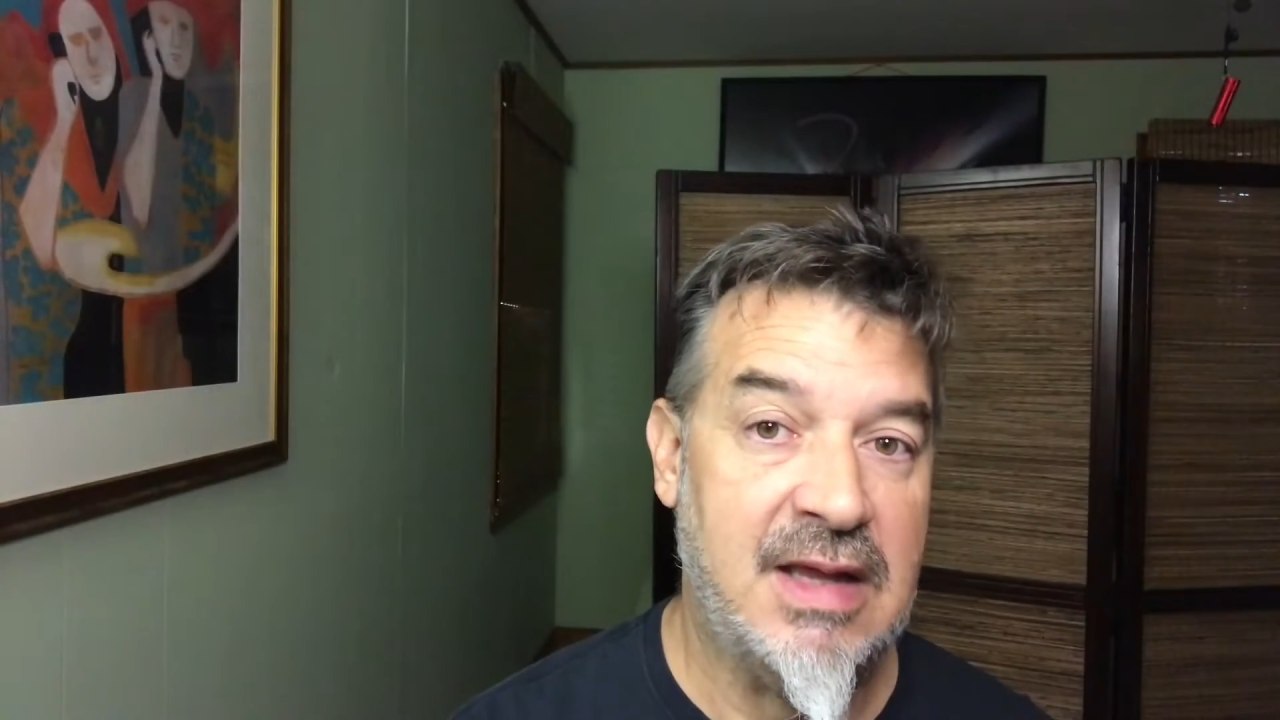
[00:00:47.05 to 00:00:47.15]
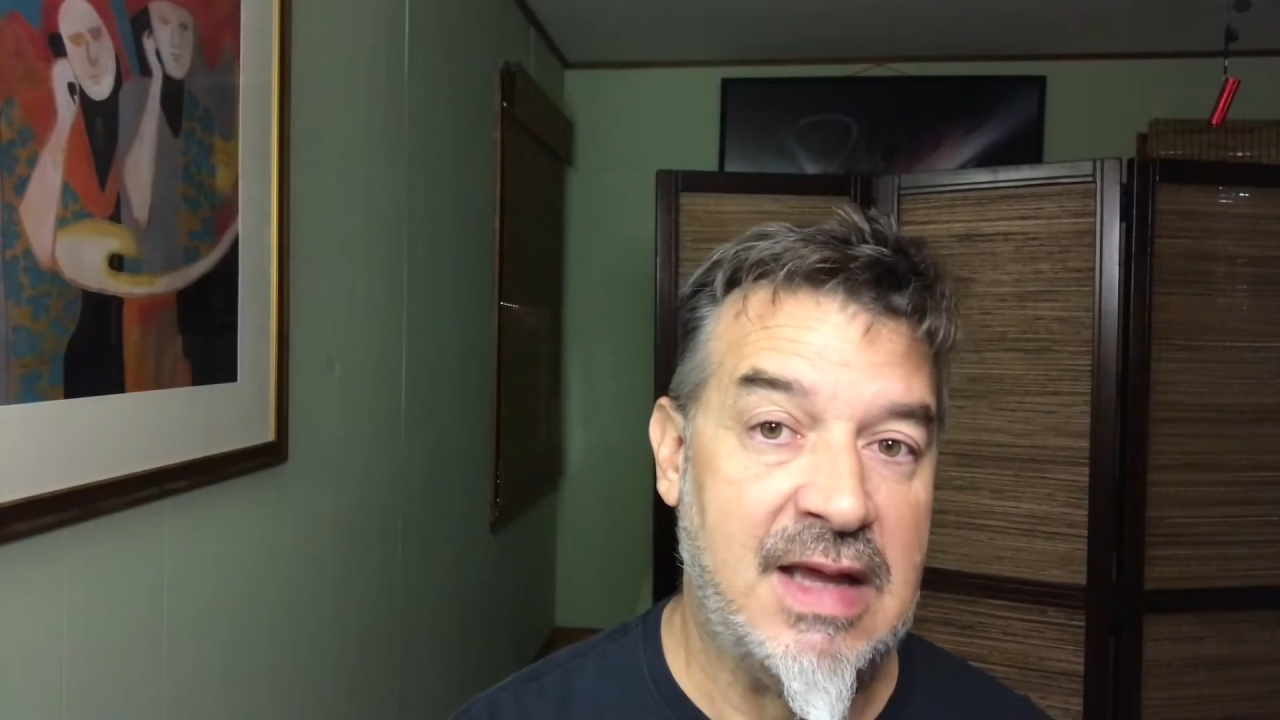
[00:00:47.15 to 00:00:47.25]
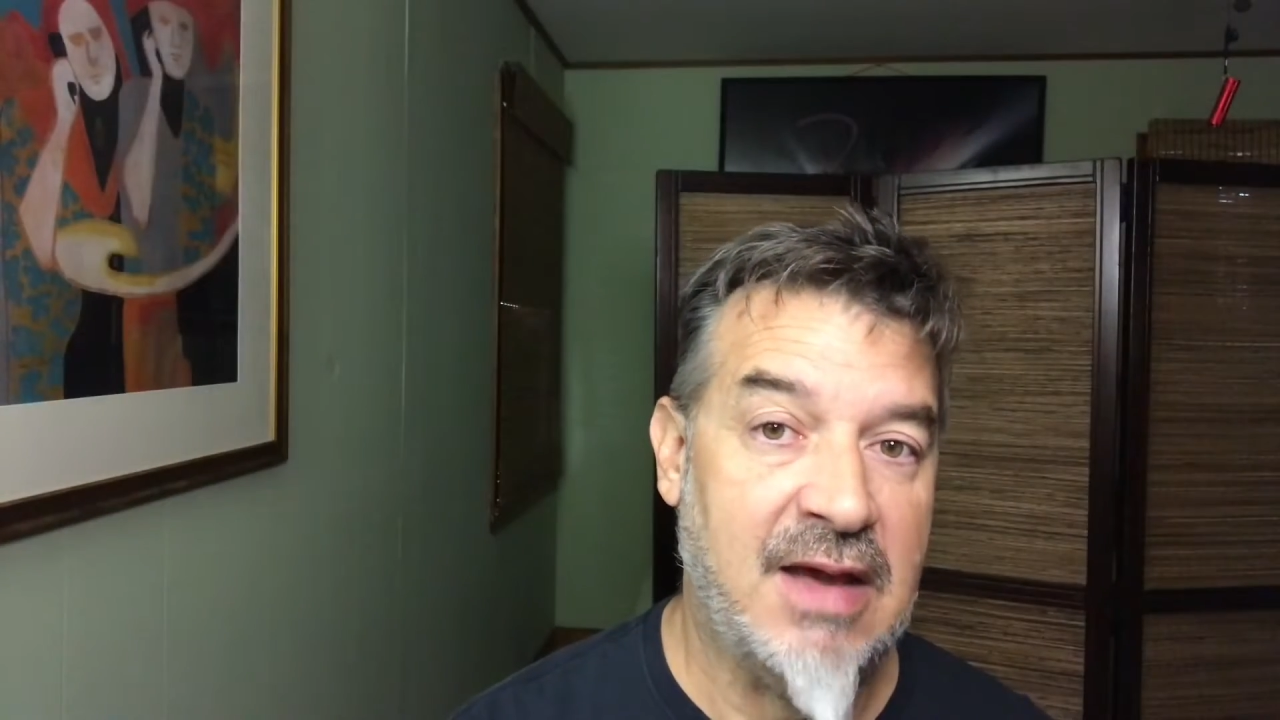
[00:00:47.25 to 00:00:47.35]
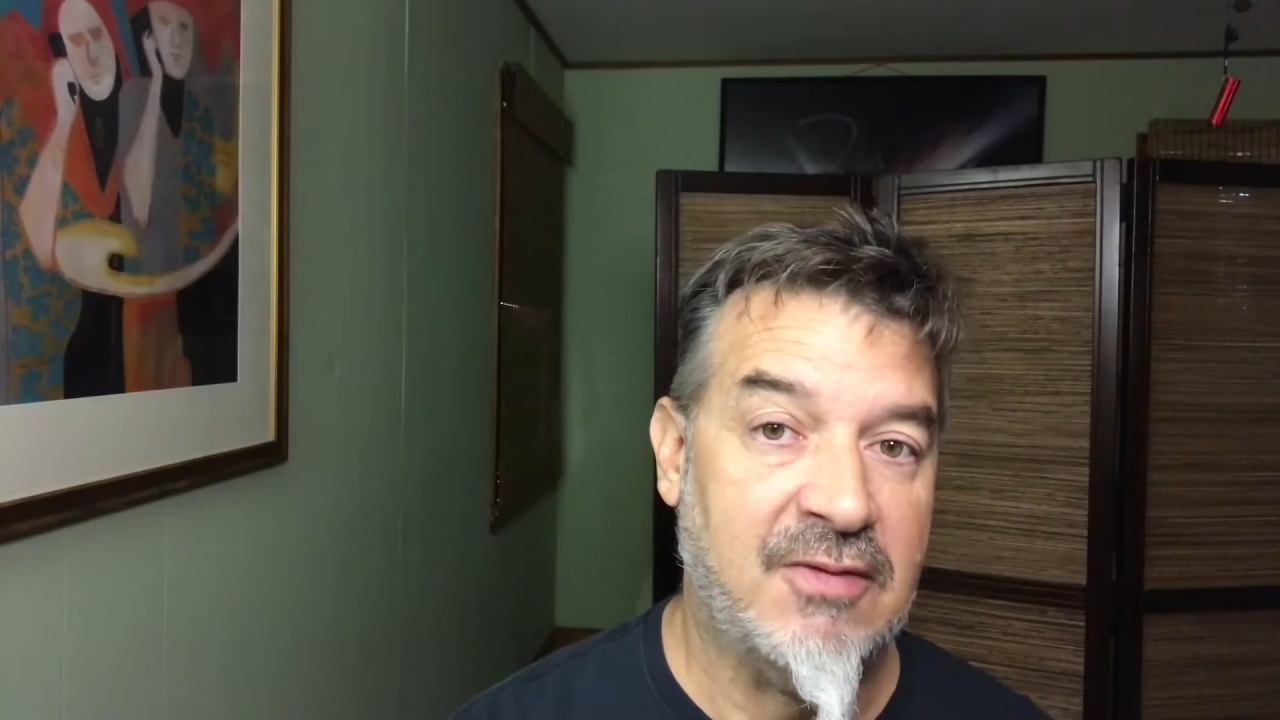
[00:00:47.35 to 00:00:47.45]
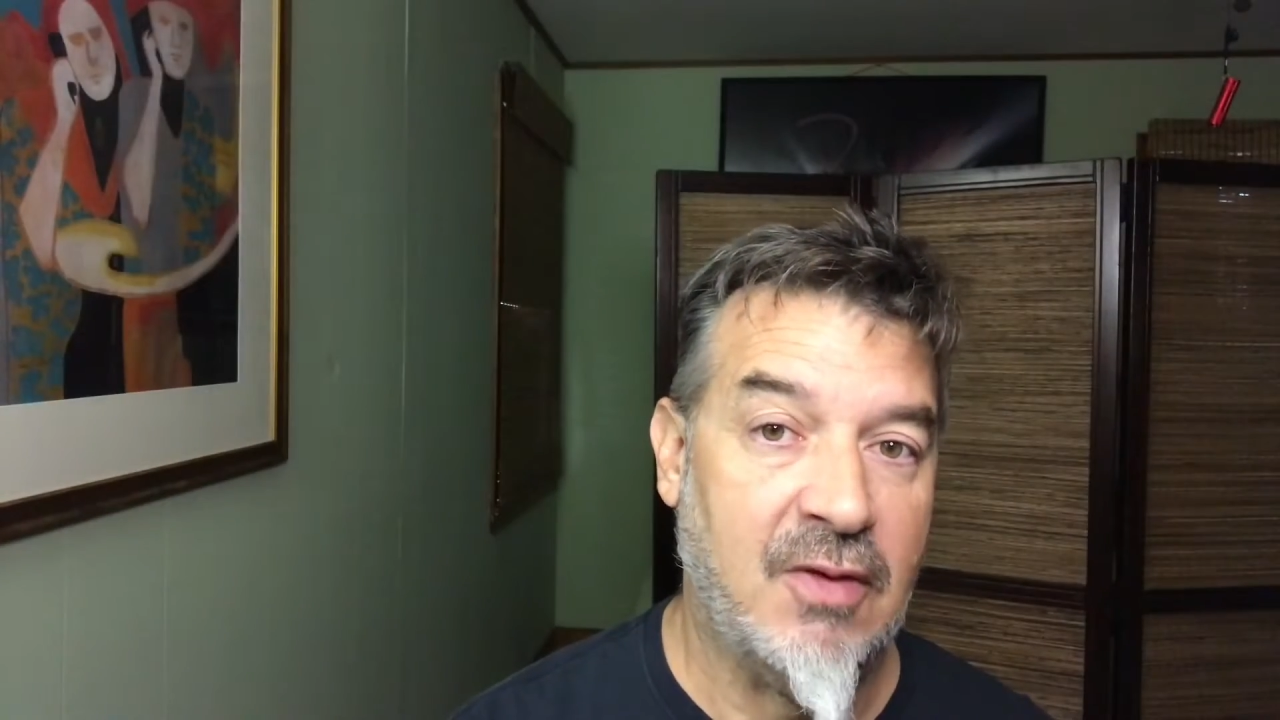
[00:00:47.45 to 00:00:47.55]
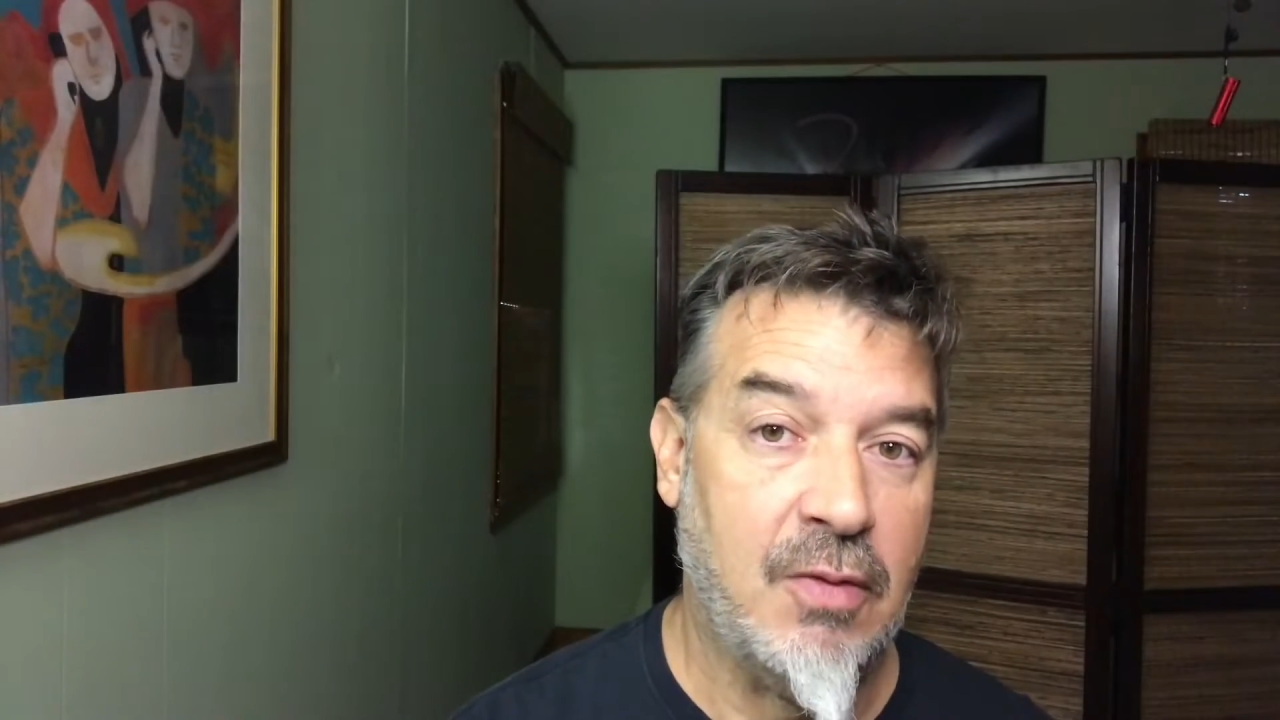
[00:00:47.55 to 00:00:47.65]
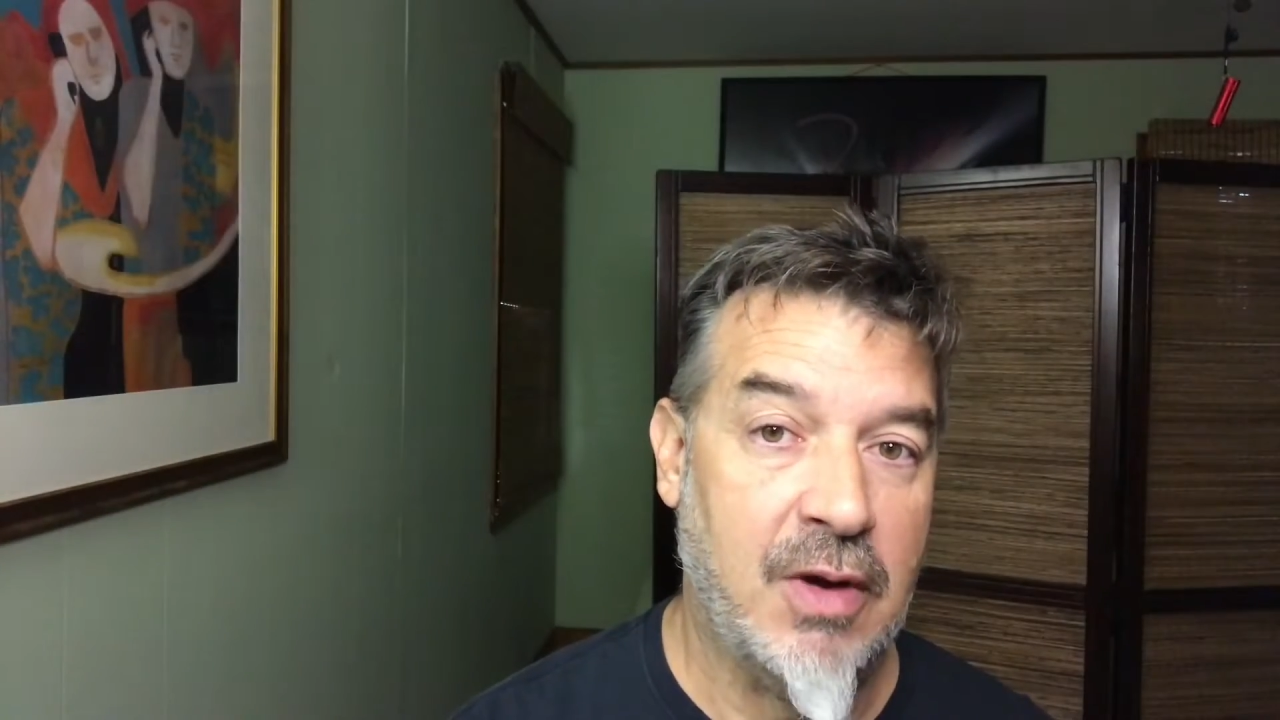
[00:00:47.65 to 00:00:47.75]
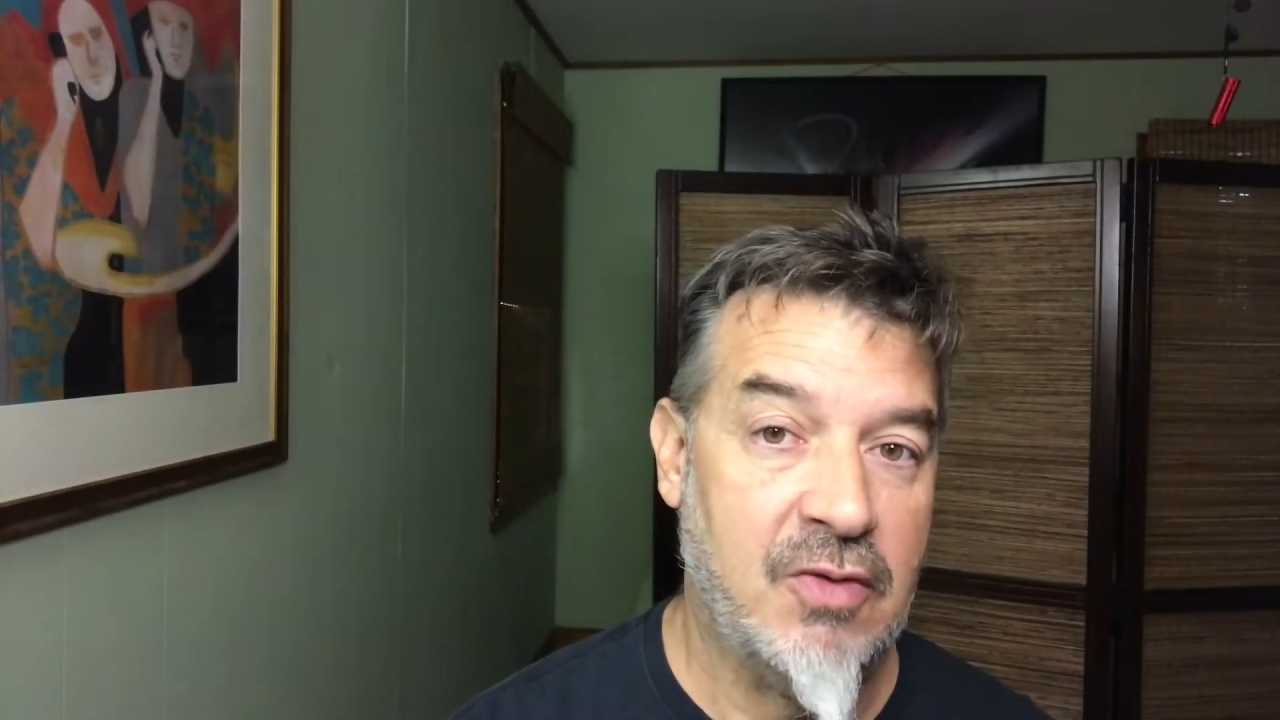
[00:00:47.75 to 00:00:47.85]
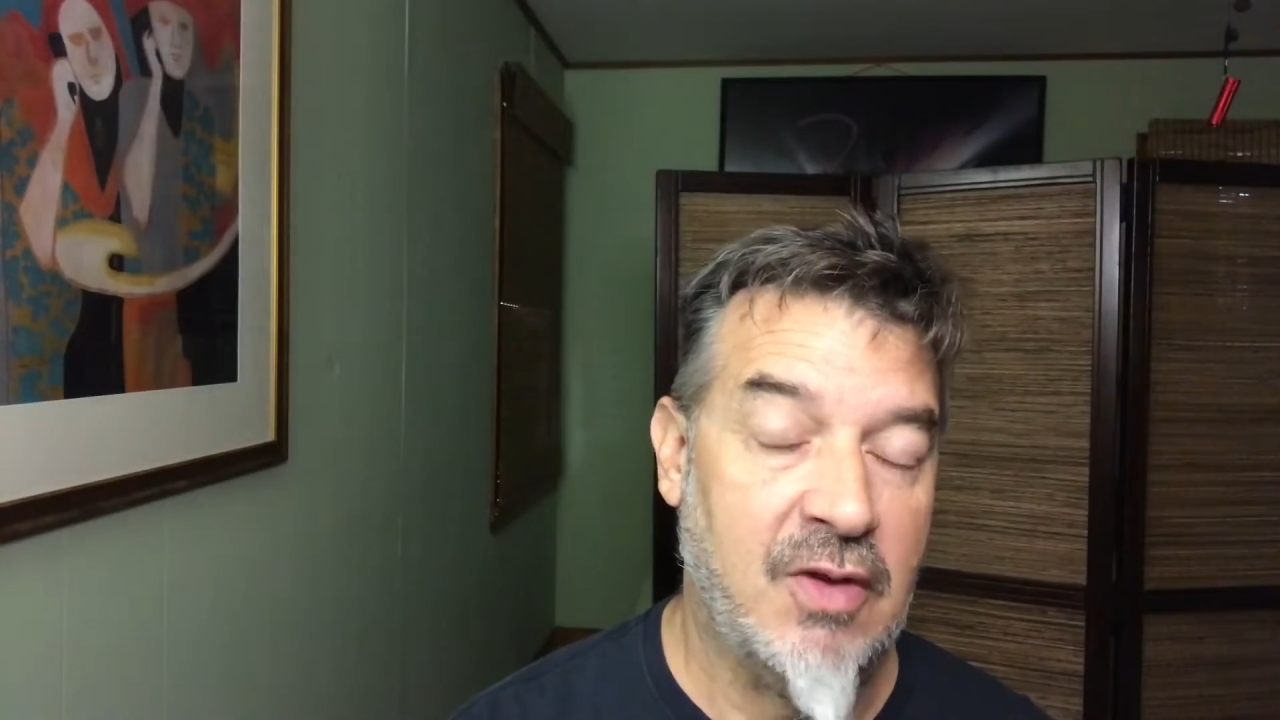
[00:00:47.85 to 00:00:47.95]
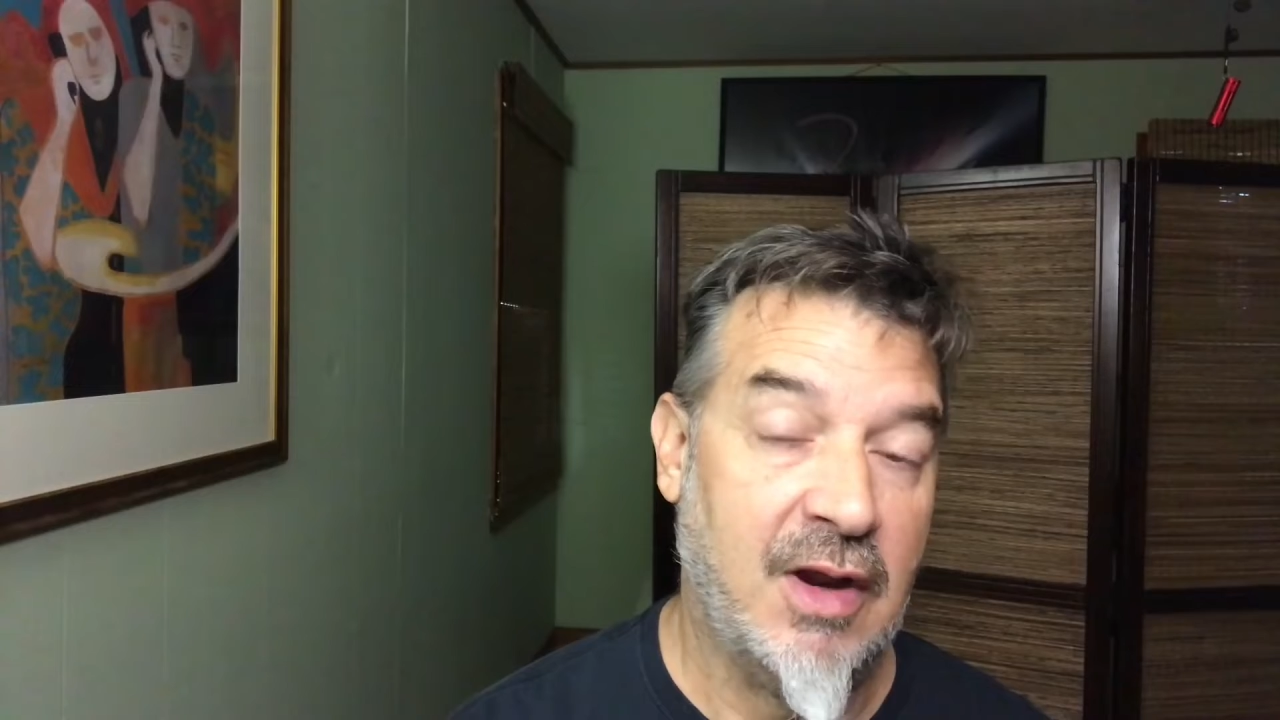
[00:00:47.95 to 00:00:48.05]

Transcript: he asked a question,